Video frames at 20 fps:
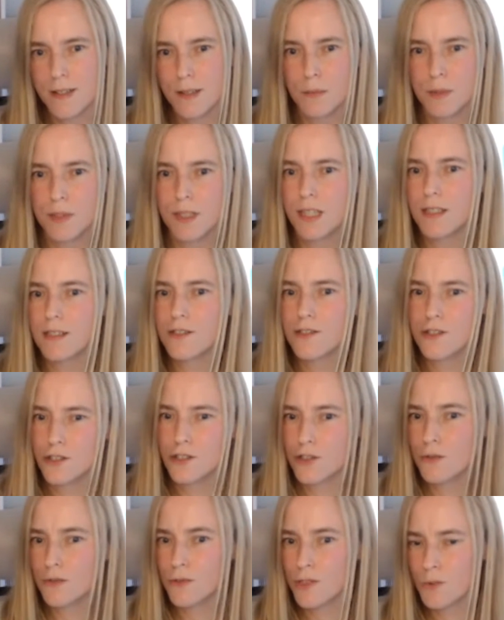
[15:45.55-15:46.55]
But then as
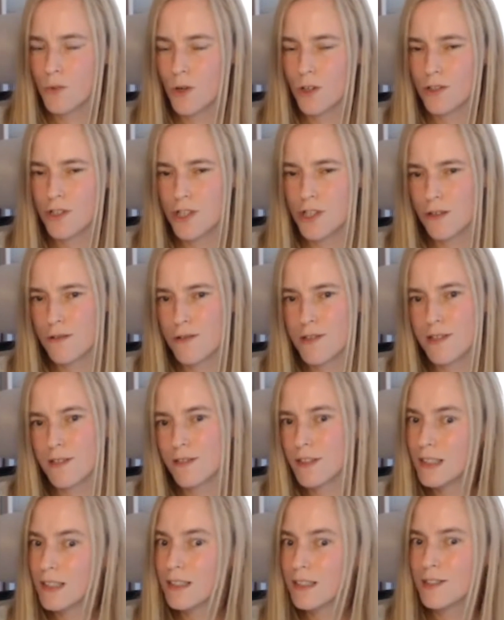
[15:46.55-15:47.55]
soon as one shows
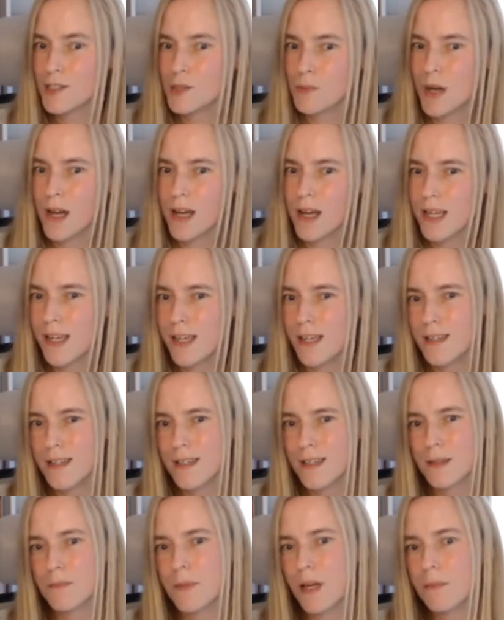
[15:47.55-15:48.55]
a little spike,
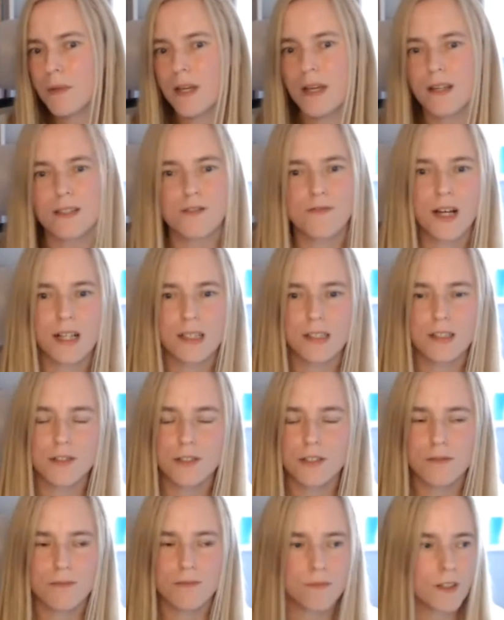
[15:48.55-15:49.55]
maybe it's valued
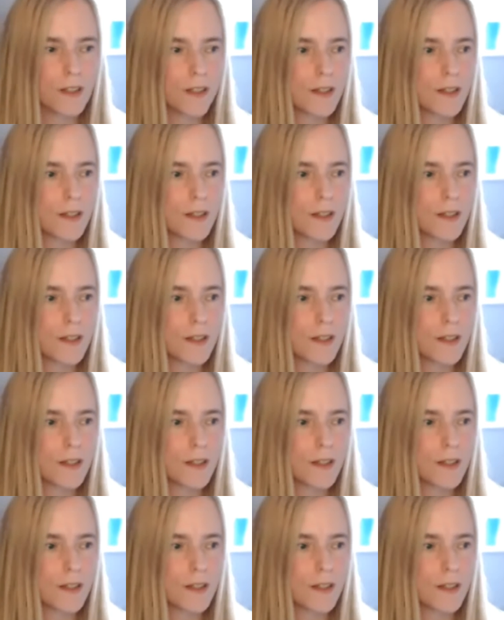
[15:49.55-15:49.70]
at,